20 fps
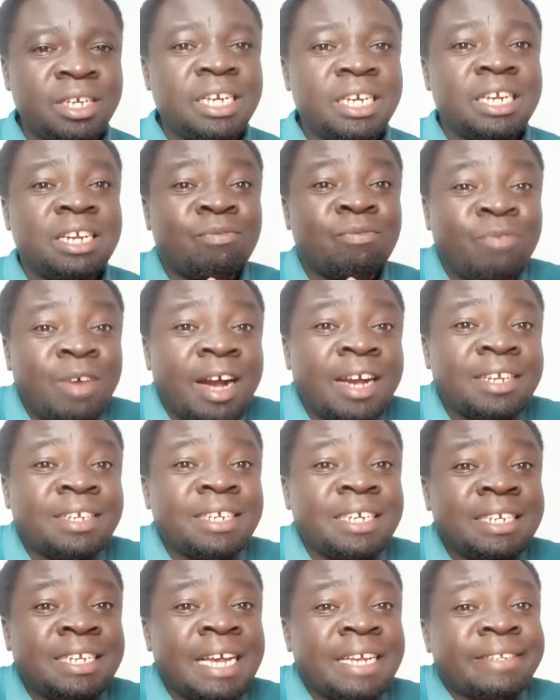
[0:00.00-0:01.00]
In
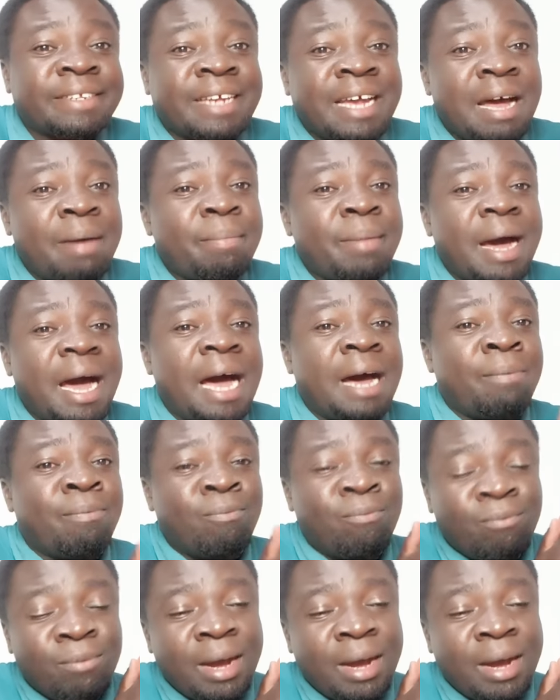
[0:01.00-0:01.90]
fact, it has come a